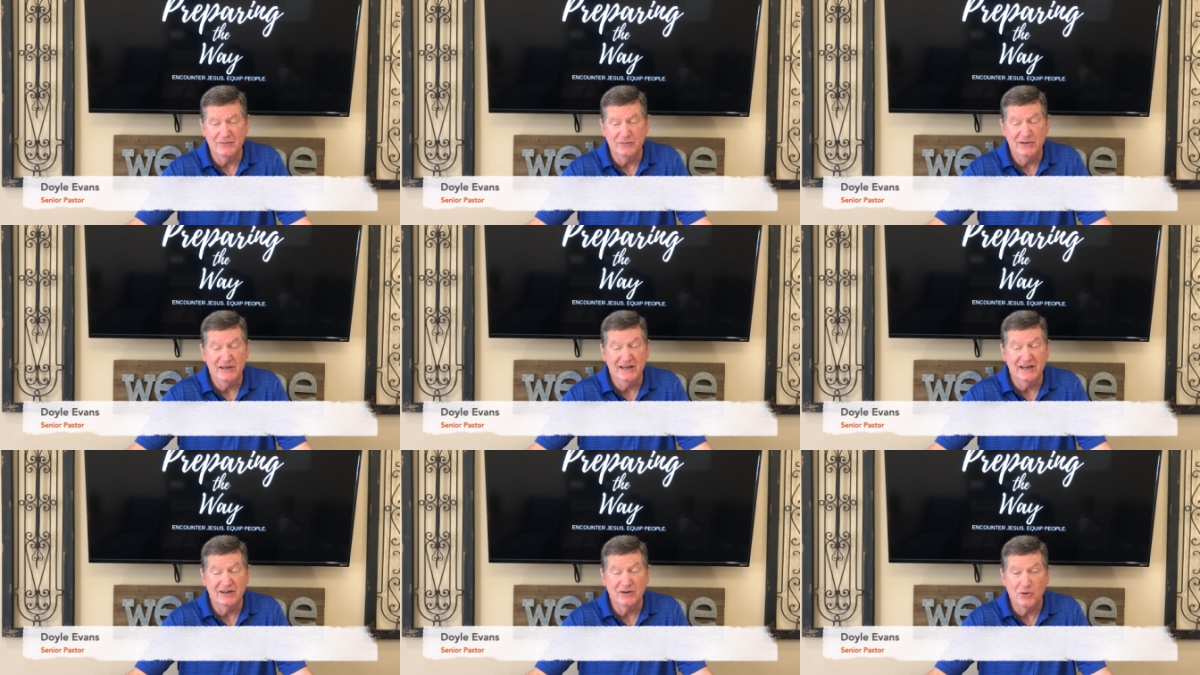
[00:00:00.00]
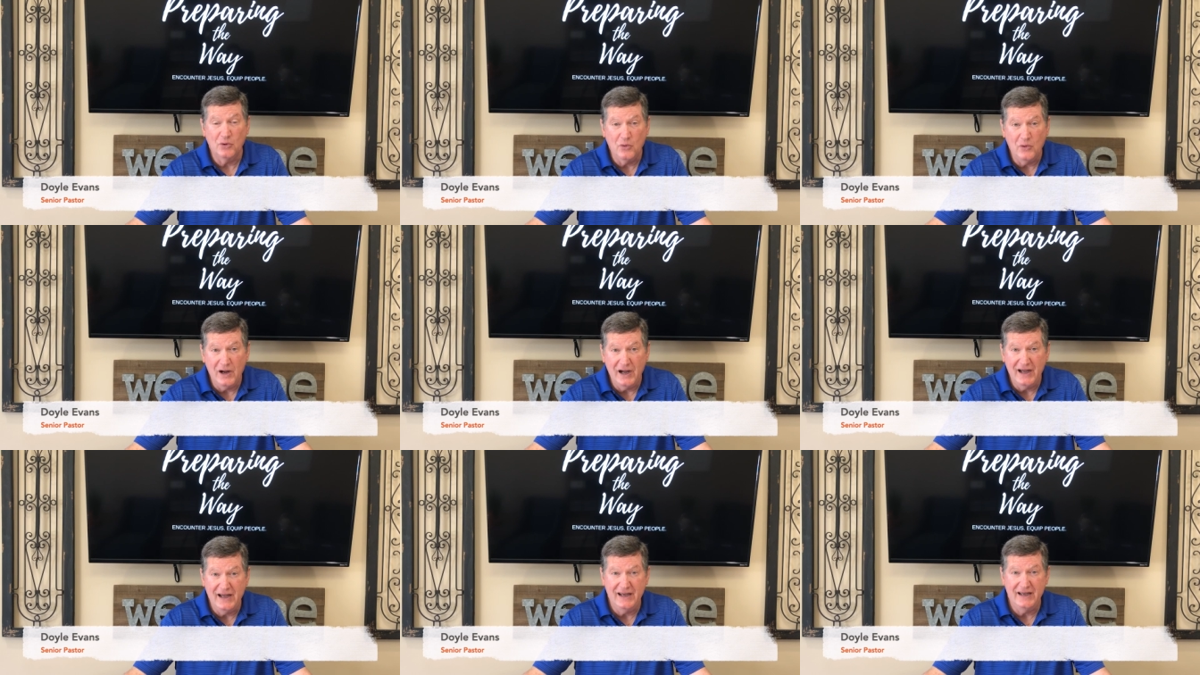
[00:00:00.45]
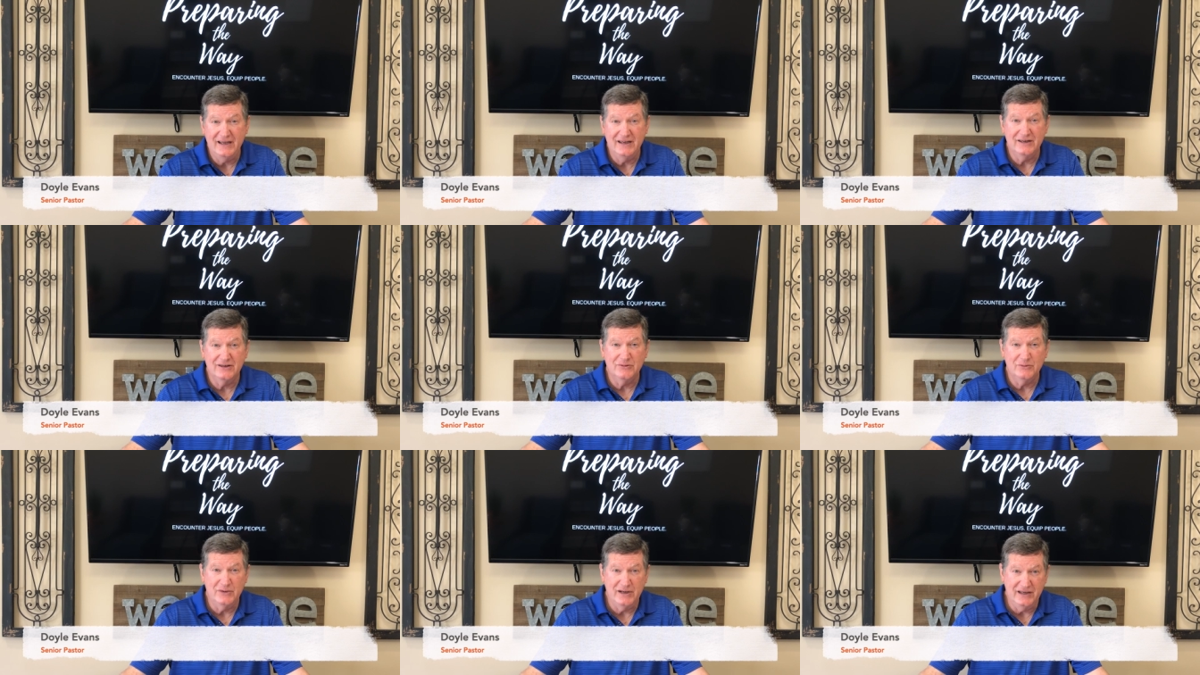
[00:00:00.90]
We had quite
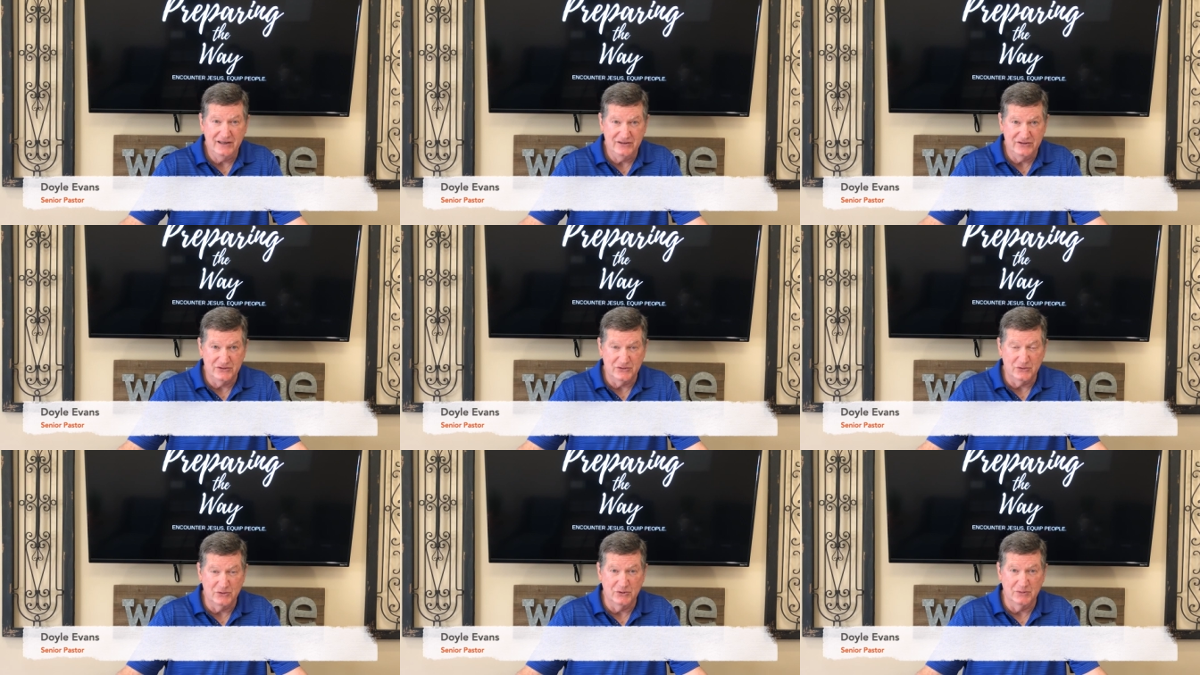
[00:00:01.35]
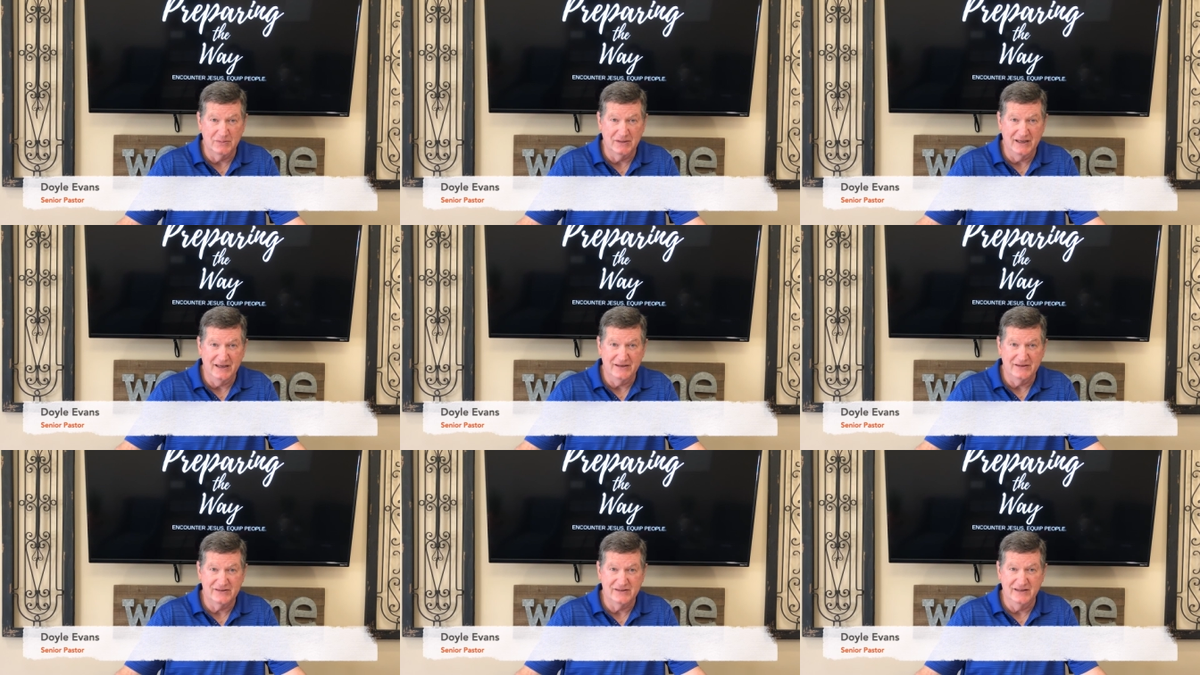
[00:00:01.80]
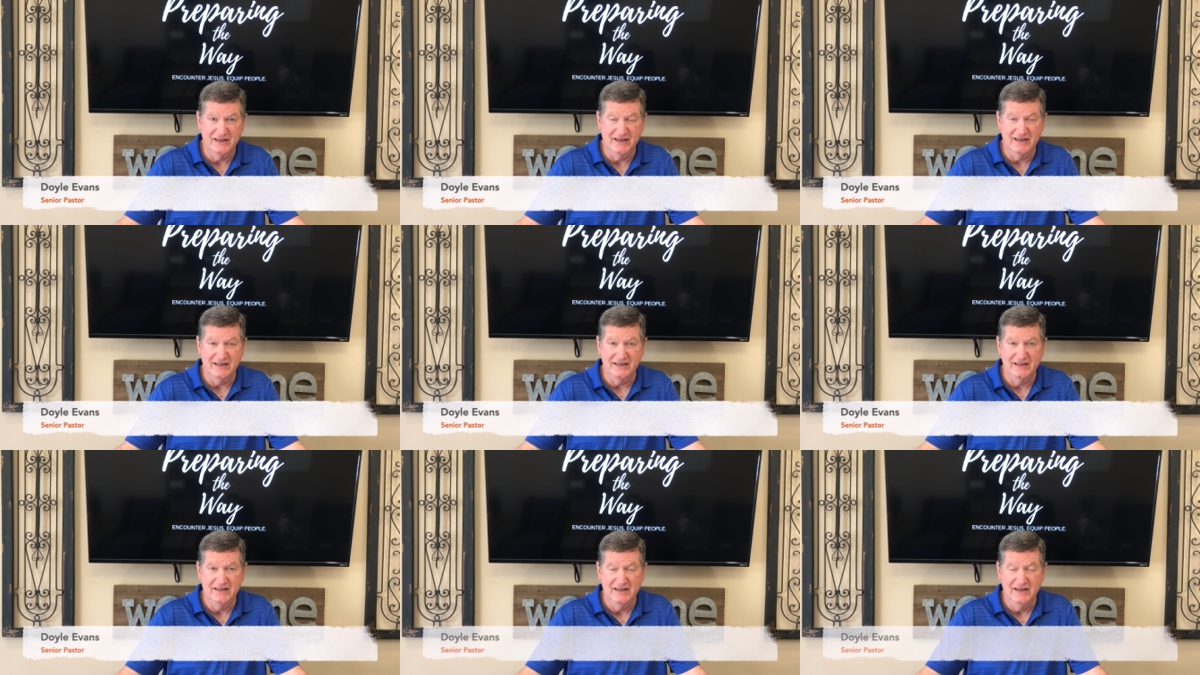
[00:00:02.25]
a rainstorm last
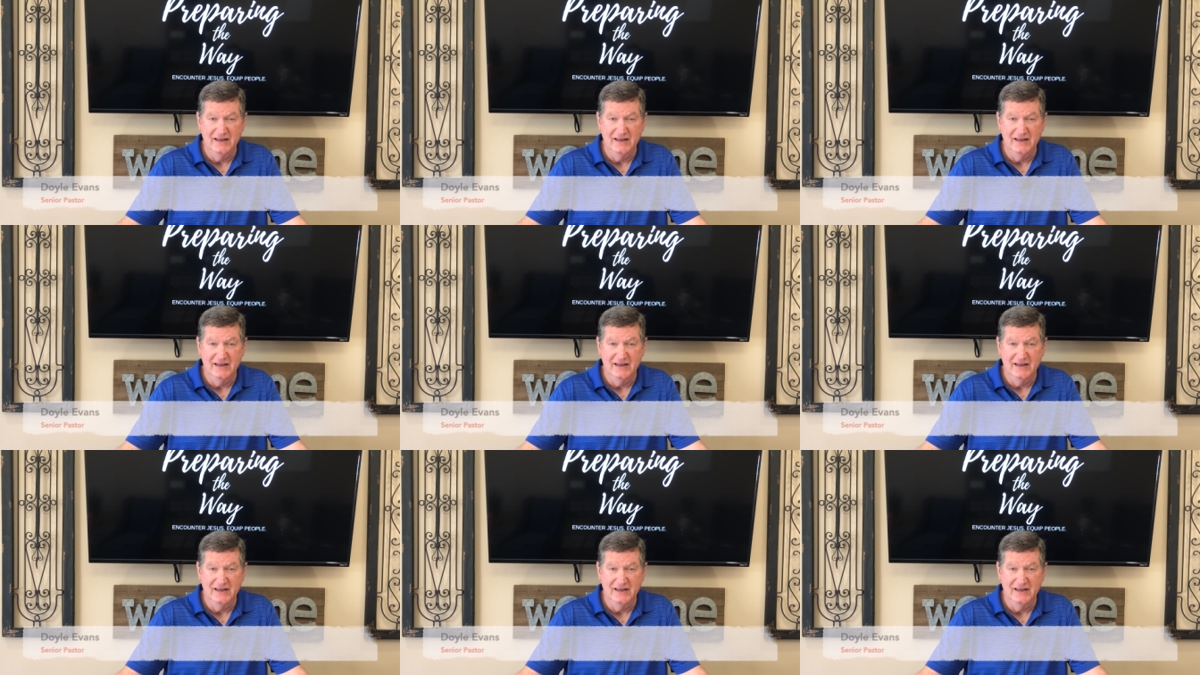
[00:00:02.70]
night.